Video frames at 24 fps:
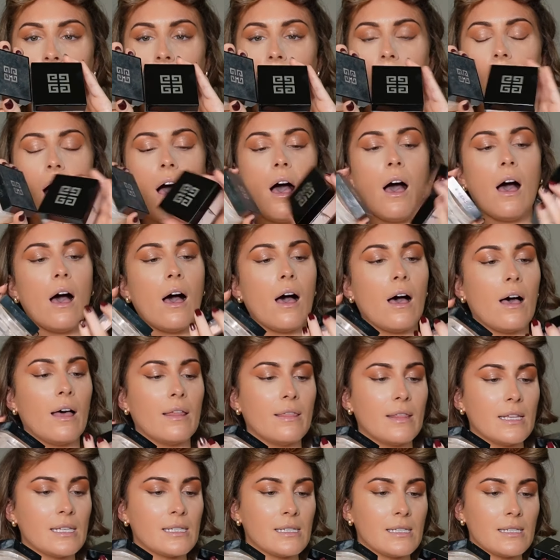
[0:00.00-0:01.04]
Ah, oh,
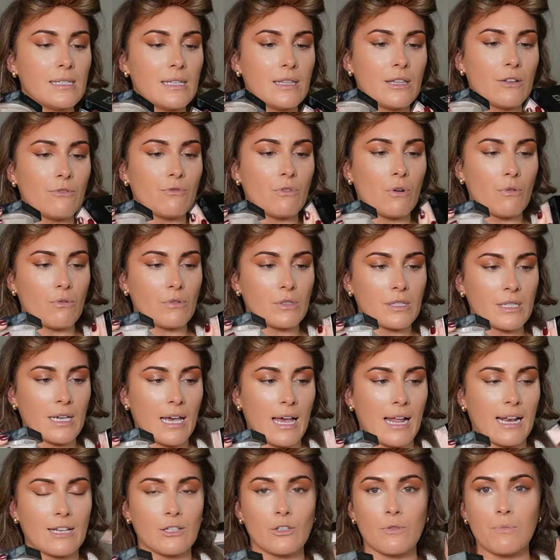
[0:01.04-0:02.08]
and this is in the rose
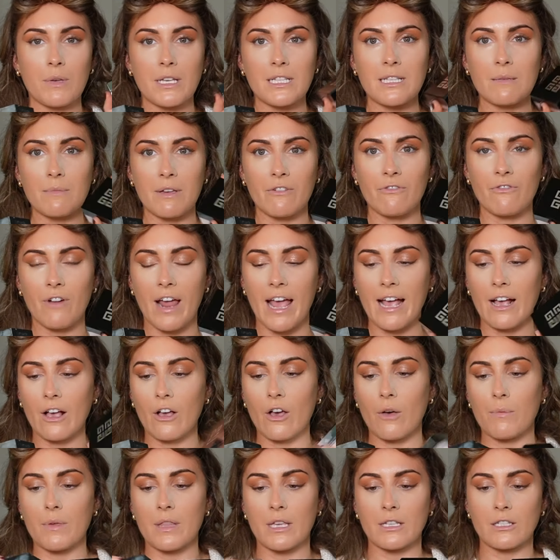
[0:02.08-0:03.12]
colour. So basically my friend
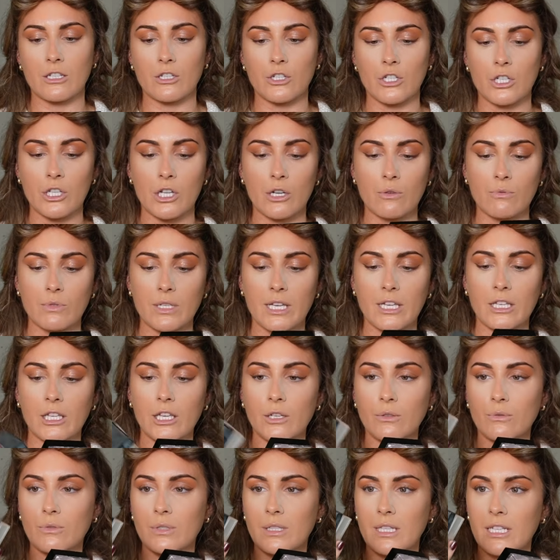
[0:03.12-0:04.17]
got me this because she knows I
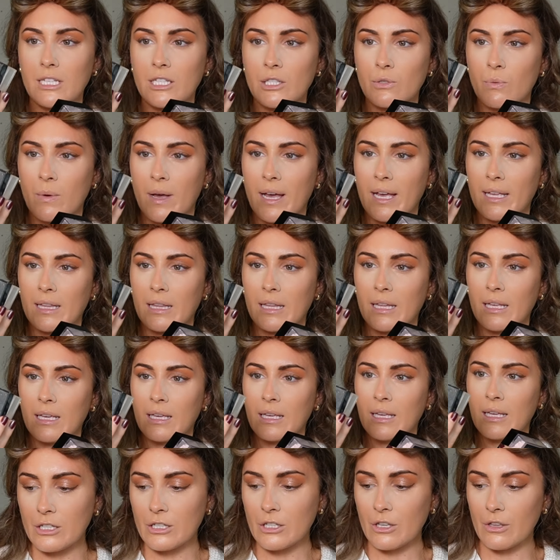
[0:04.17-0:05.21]
use this one.
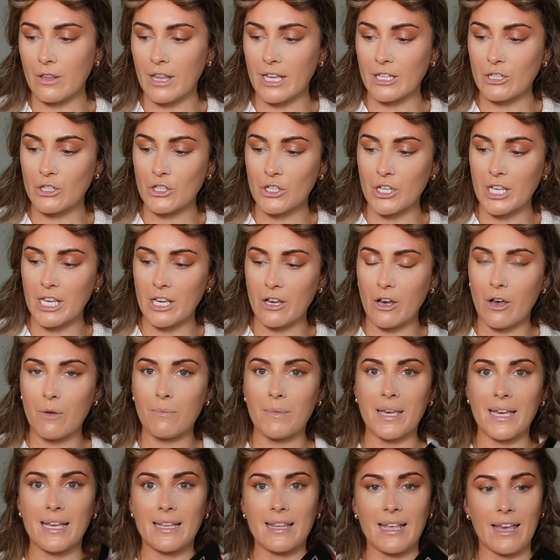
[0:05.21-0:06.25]
So then she got
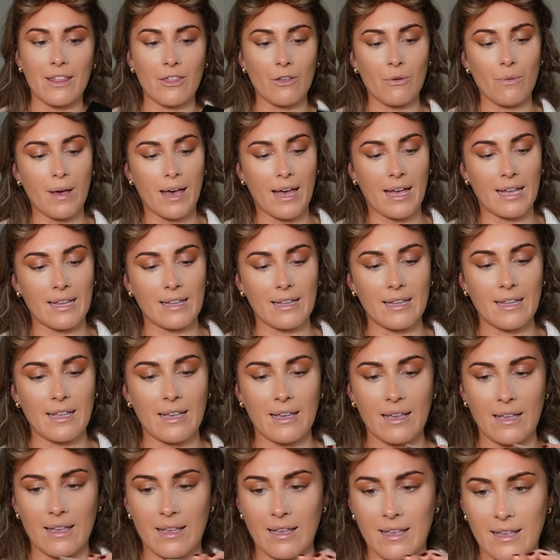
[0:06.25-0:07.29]
me another one.
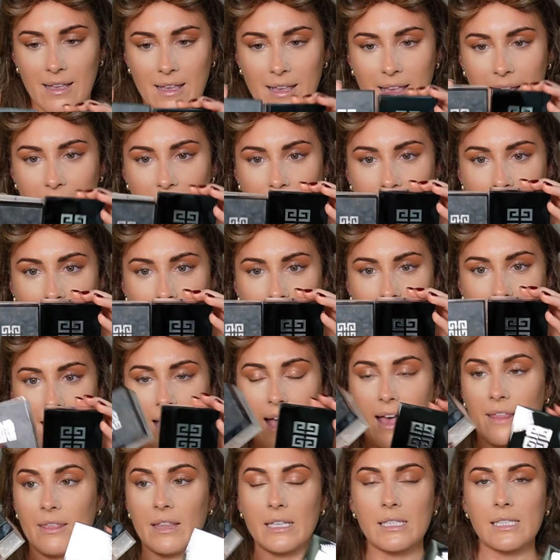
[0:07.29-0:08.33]

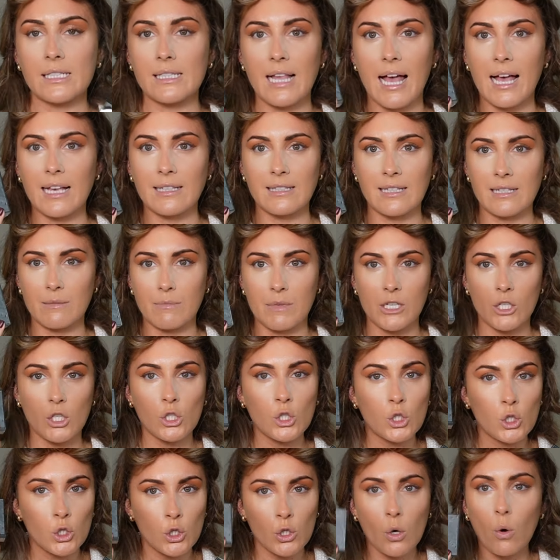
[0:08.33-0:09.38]
And this has lasted me
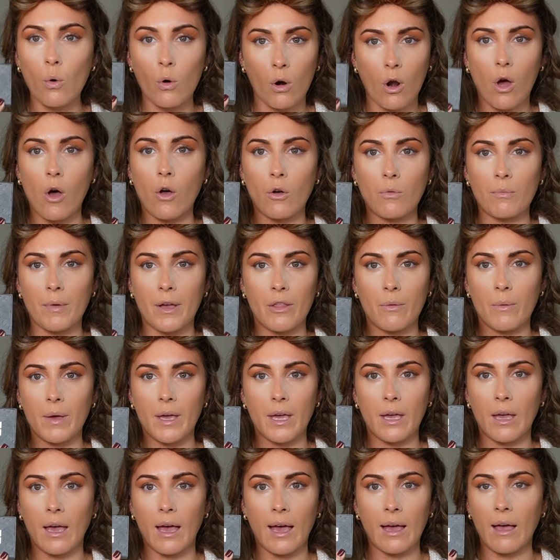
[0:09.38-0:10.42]
so long, by the
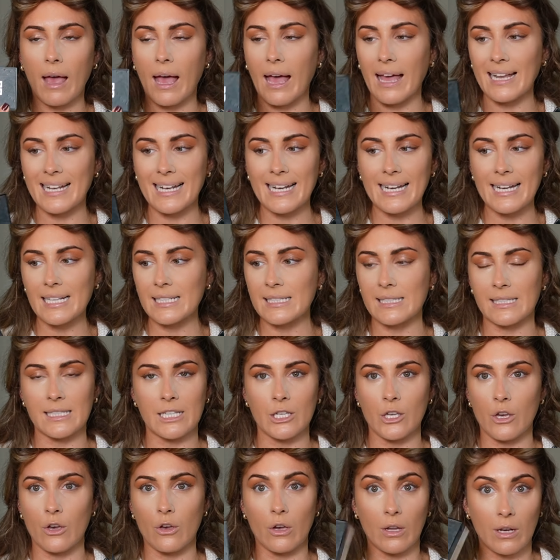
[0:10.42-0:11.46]
way. I, at least
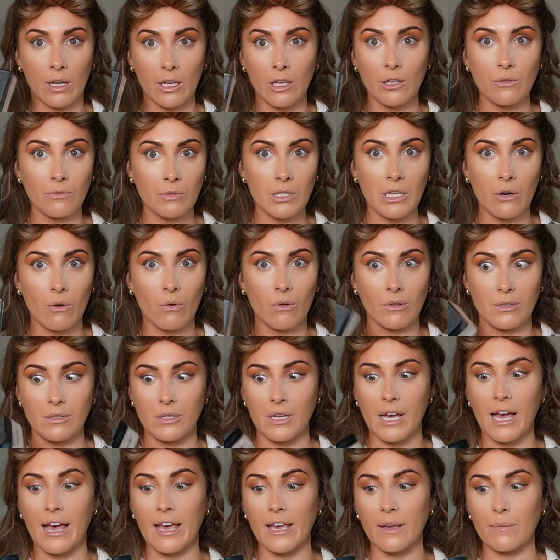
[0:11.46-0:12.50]
a year, and I use it all the
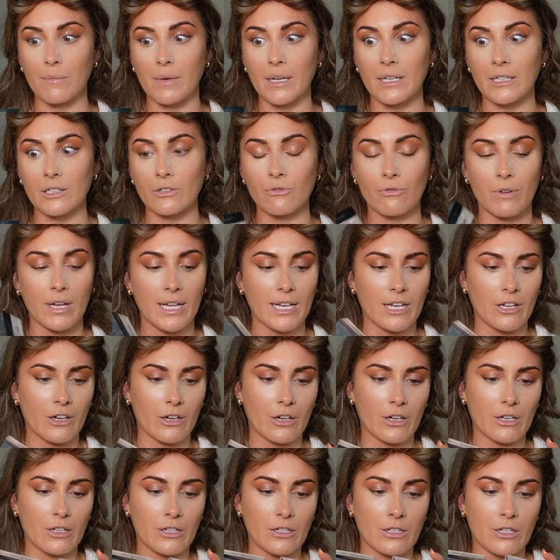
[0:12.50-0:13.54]
time. Like, it's really
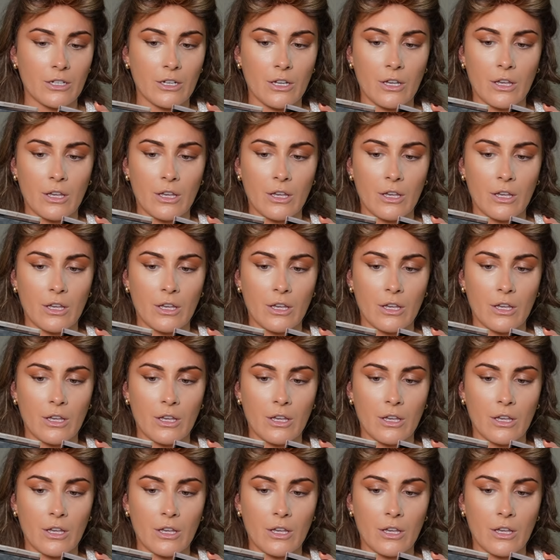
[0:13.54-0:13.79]
good.